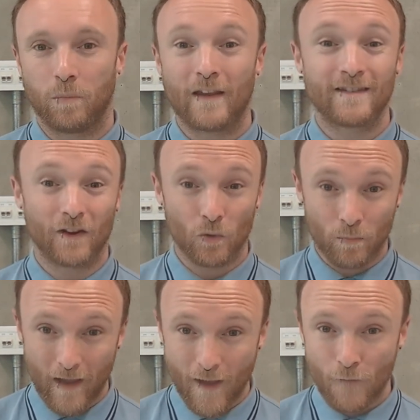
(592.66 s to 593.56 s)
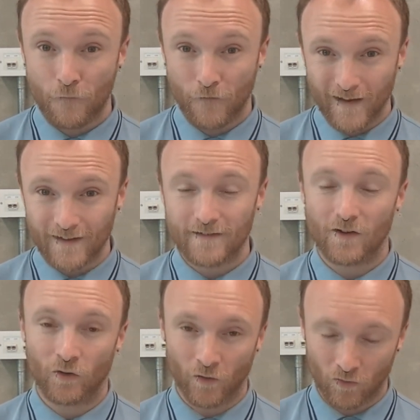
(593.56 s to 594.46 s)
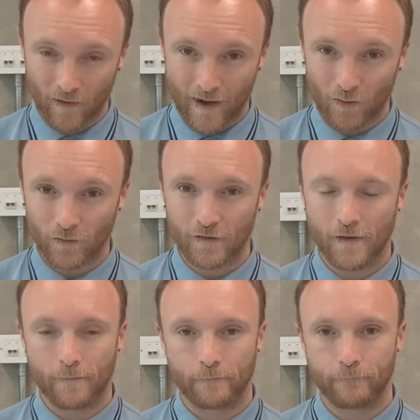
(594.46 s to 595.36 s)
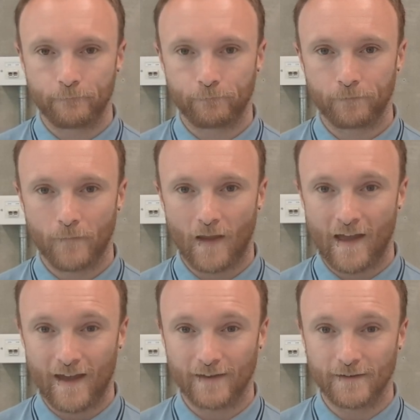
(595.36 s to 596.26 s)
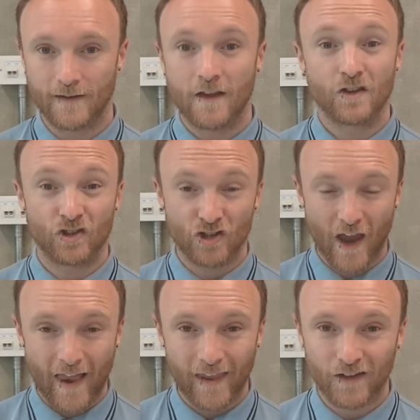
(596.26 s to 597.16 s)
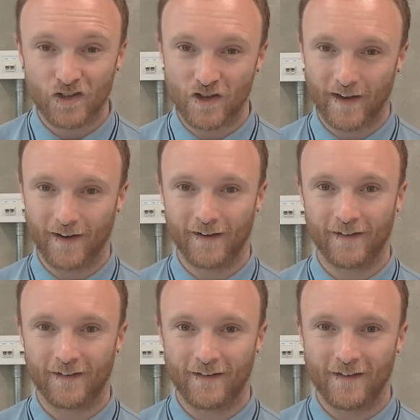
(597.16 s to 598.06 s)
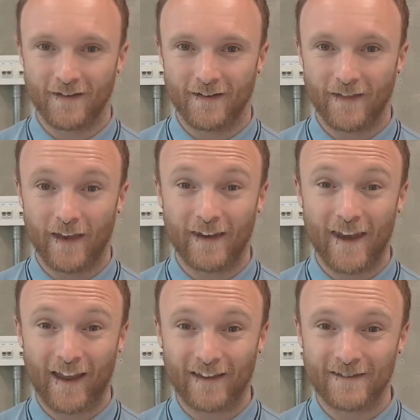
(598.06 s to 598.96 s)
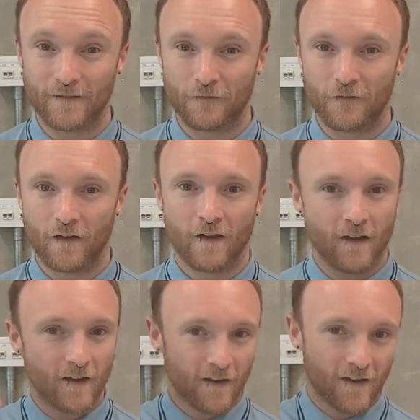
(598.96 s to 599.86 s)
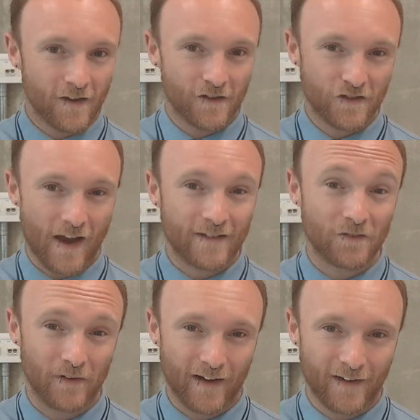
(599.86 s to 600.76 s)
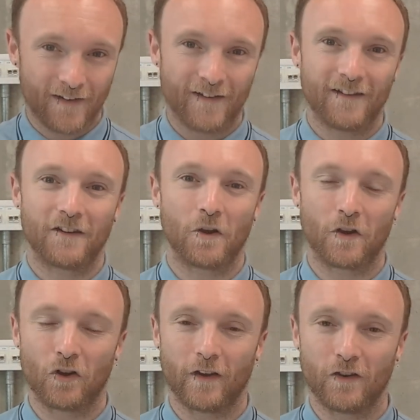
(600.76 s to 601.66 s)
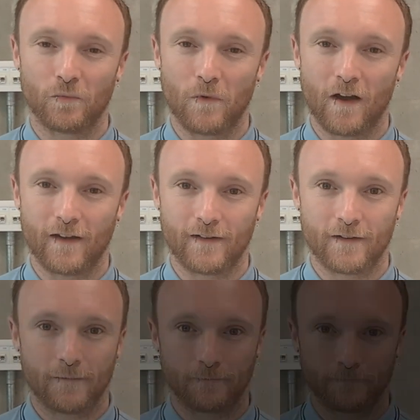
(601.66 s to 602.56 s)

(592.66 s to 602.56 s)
placing your bare feet on the ground and challenging that negative chattering going on in your mind.